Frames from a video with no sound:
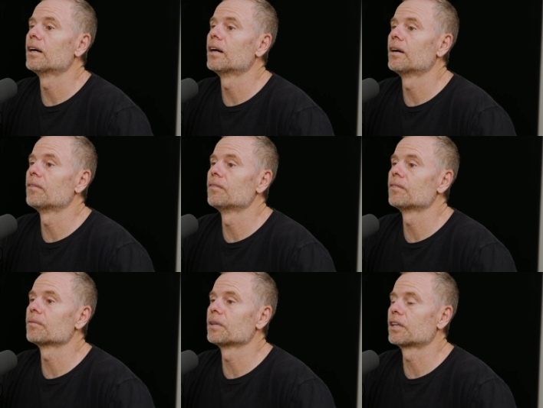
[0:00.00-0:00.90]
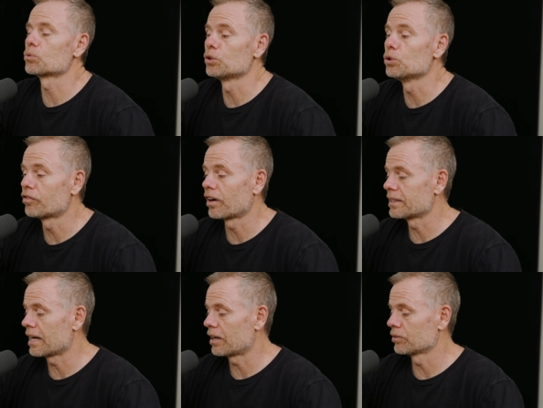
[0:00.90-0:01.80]
Because when you
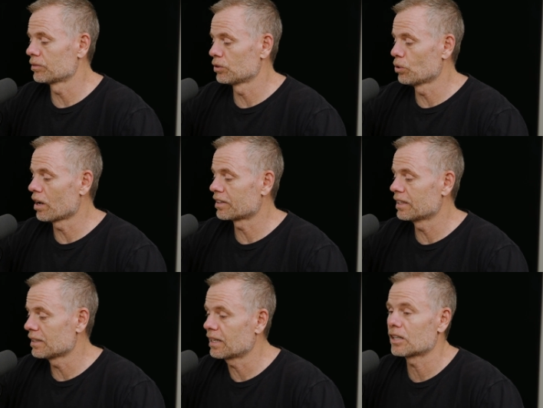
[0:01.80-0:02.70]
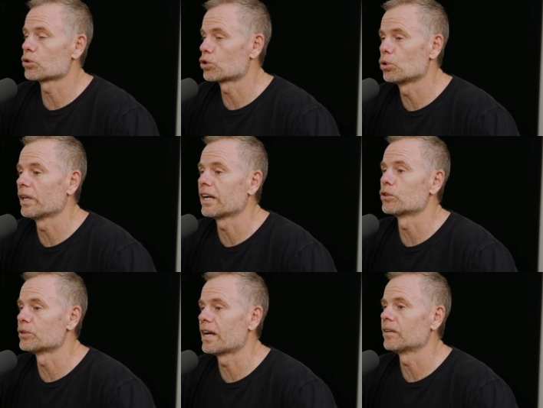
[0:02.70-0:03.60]
find out you have kidney cancer, it's too
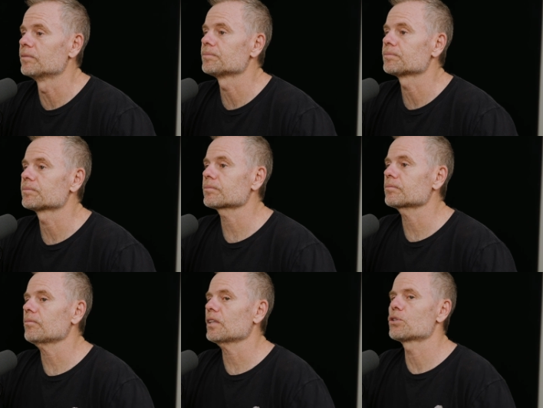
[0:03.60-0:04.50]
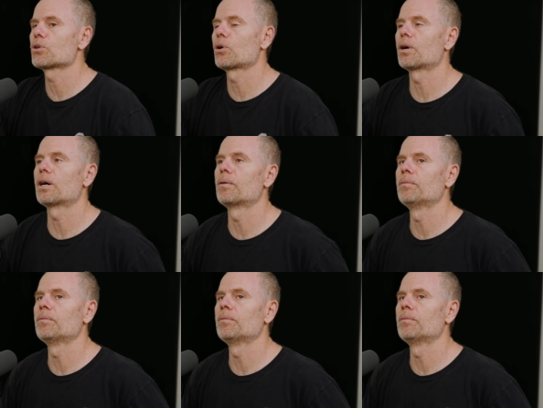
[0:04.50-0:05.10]
late. You're dead. So